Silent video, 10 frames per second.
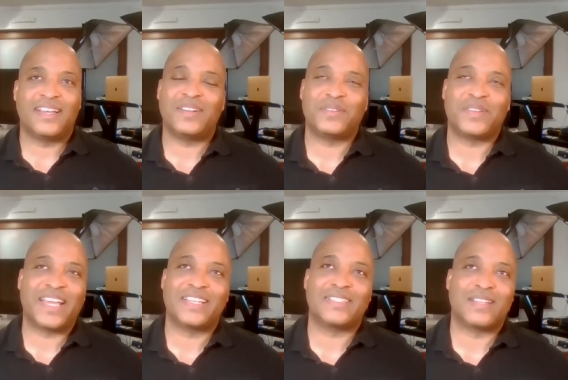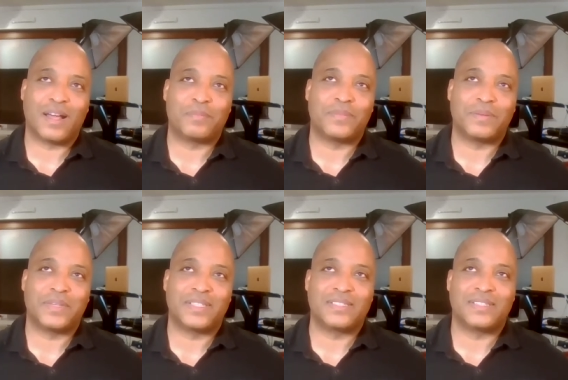I don't know. Andy's an
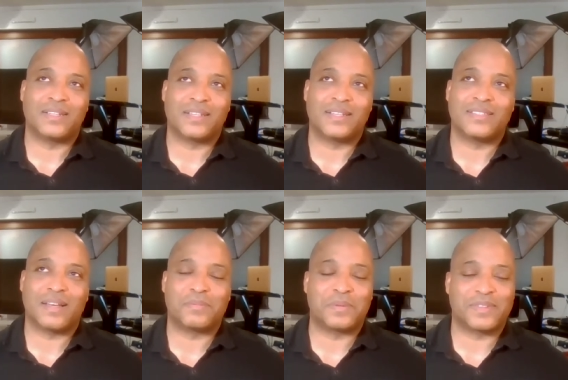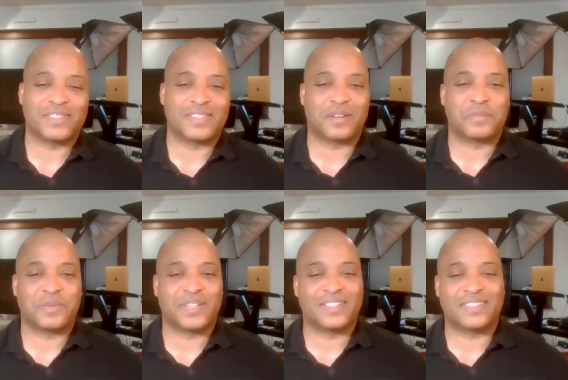optimist. He's optimistic,
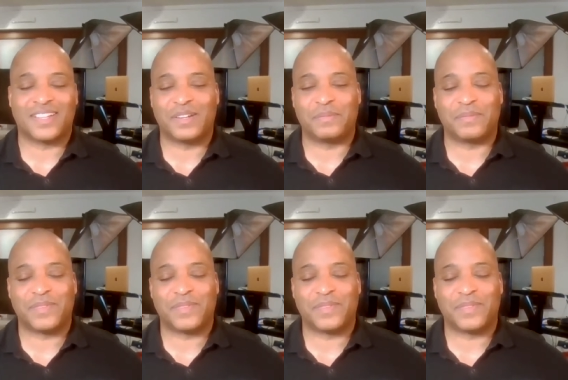but mm-hmm.